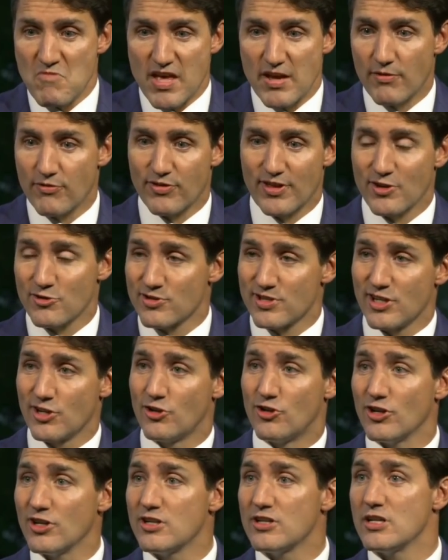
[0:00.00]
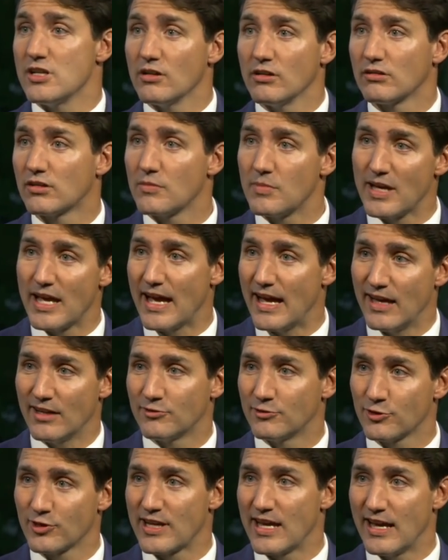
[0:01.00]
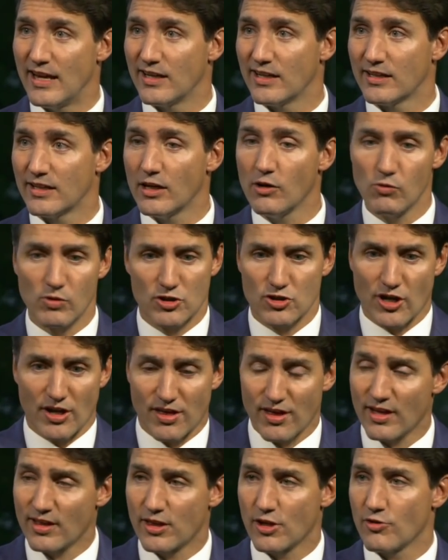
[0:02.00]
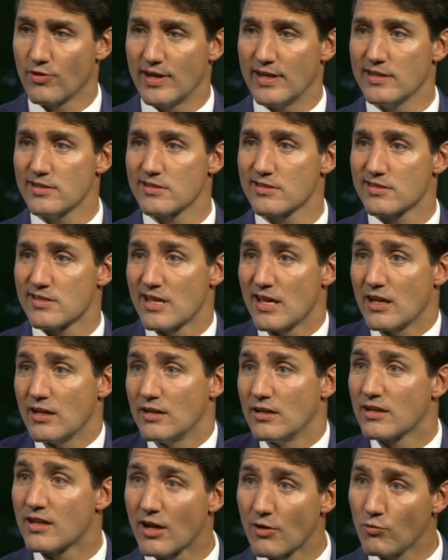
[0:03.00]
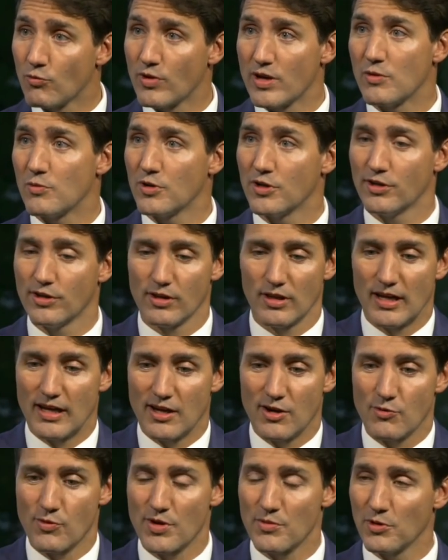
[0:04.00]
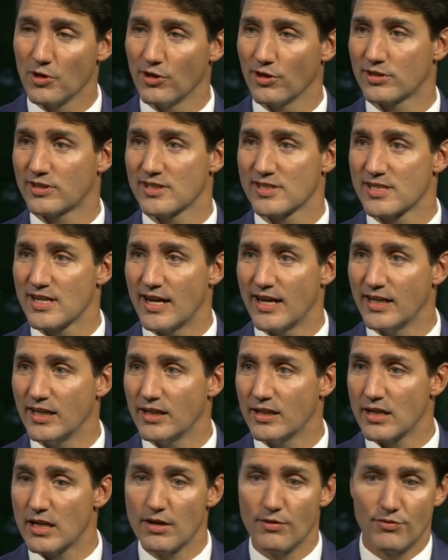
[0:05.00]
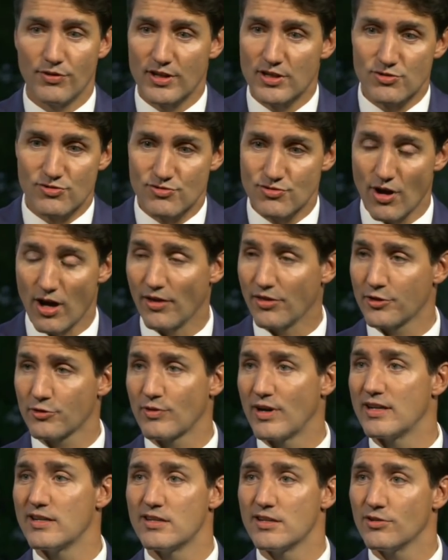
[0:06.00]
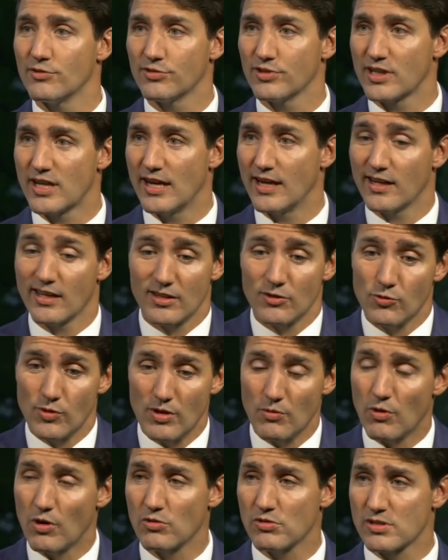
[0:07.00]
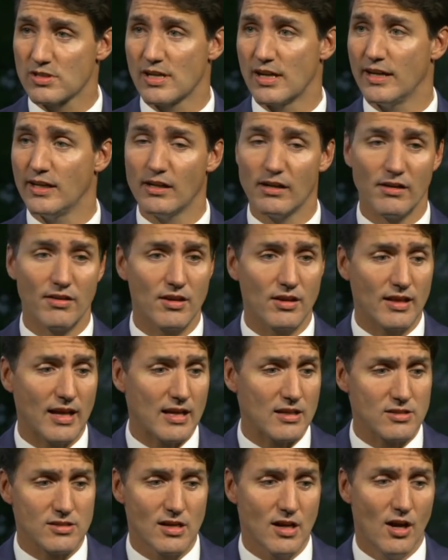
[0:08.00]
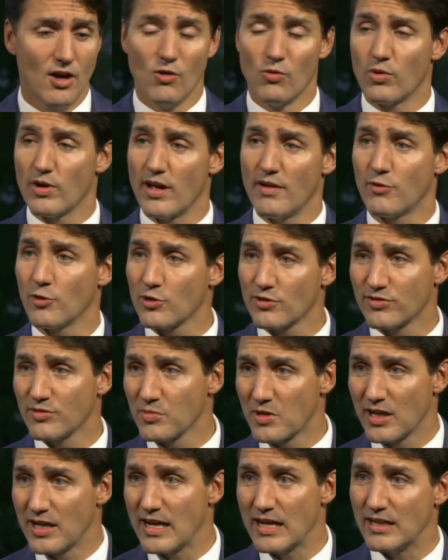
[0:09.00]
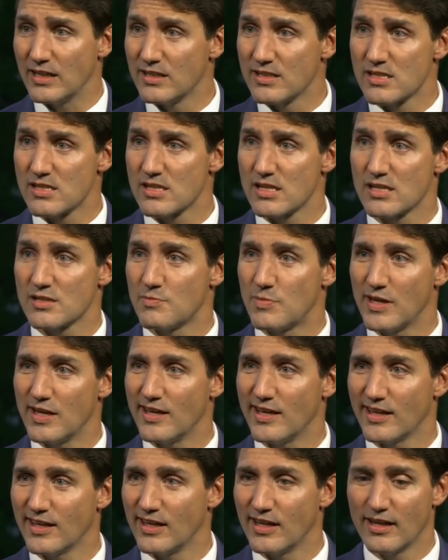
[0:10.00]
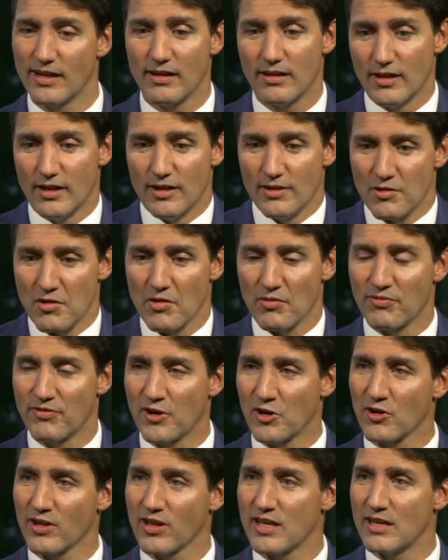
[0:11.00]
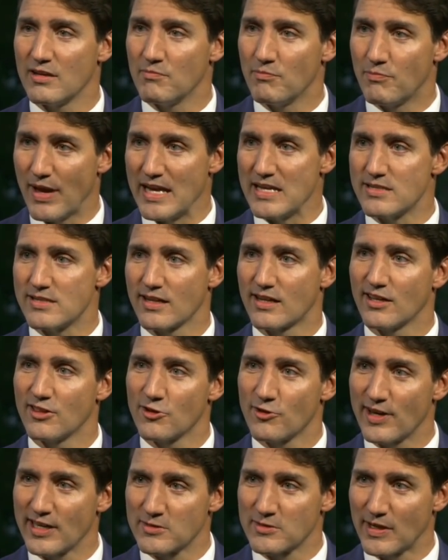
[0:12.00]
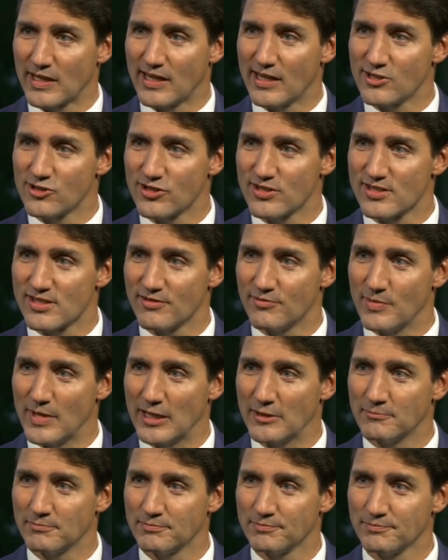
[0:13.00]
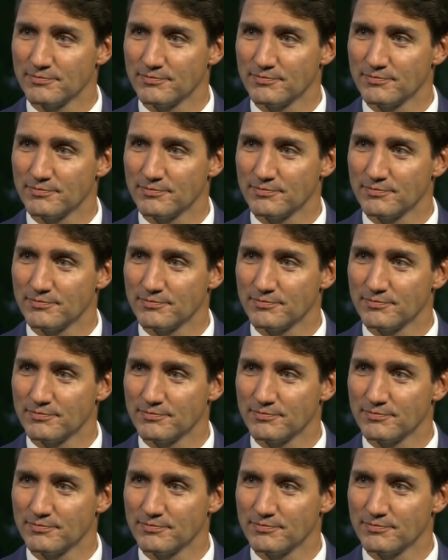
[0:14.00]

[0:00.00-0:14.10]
If there's a good deal to be had for Canada, which I think there is, then we will look to sign it. If it's not the right deal for Canada, we won't sign it. I think that's what I've heard from Canadians as being fairly basic in their expectations of me.